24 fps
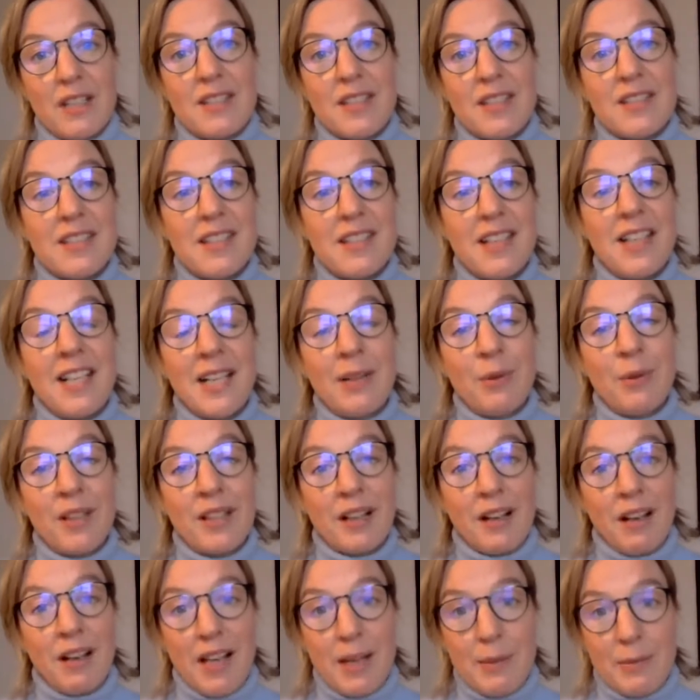to dealing
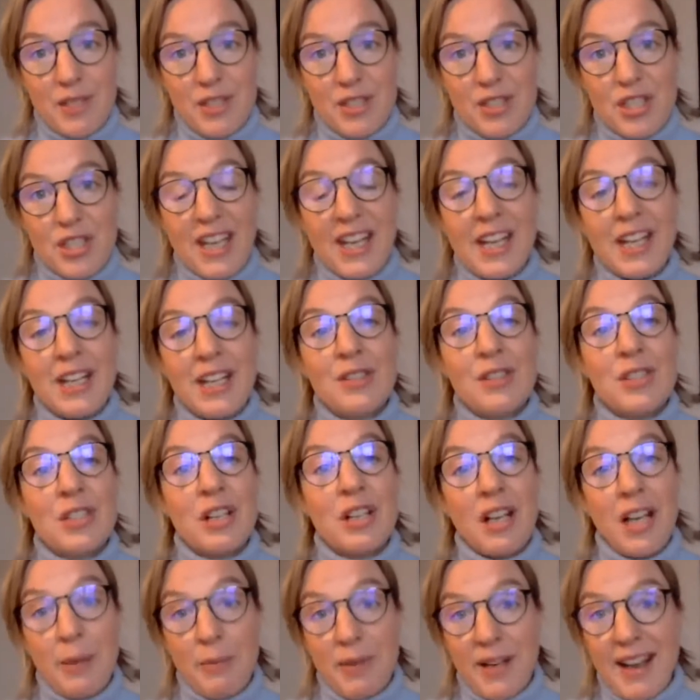with climate change,
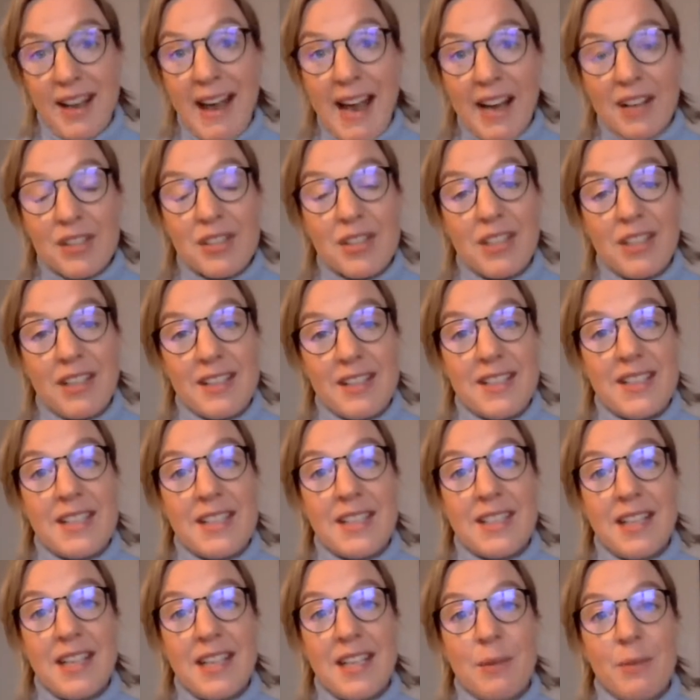climate action, and
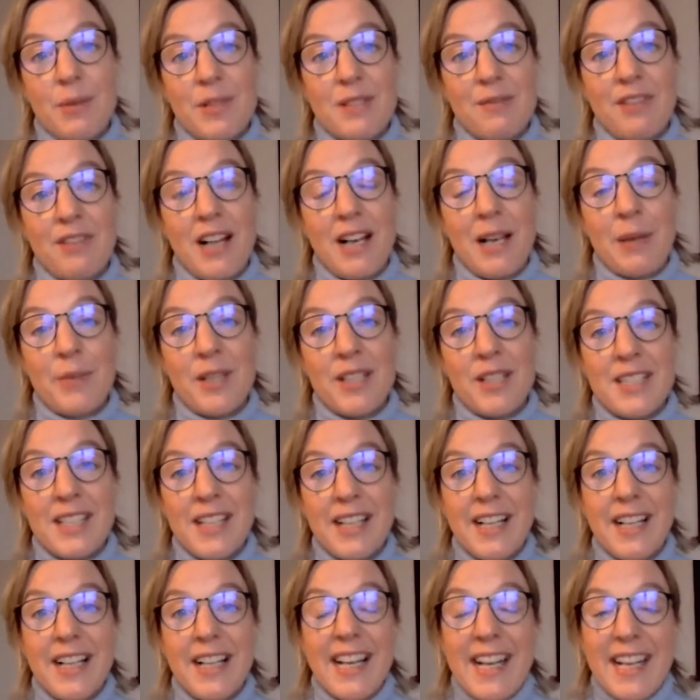sustainable development.
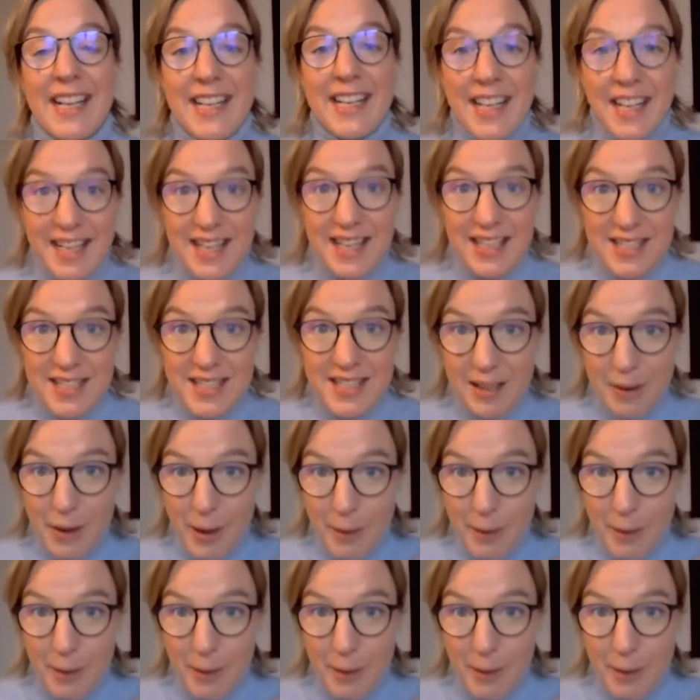It is